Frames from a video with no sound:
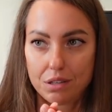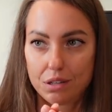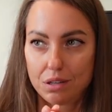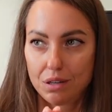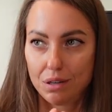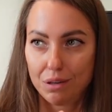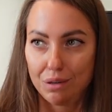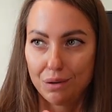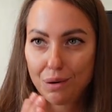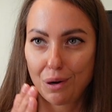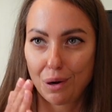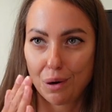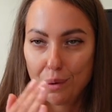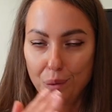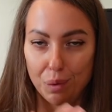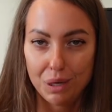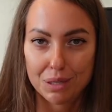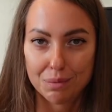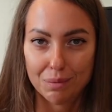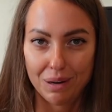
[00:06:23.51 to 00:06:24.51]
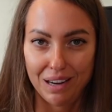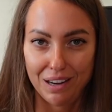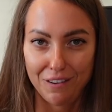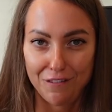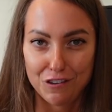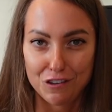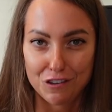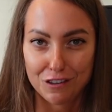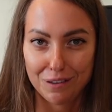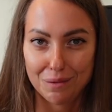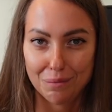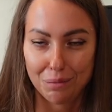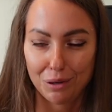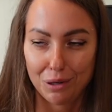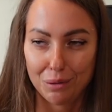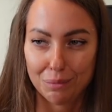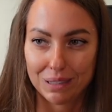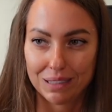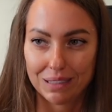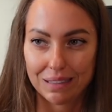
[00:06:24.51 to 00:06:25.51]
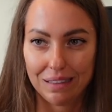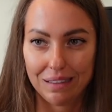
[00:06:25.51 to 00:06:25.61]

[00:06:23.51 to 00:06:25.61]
to quit my official employment in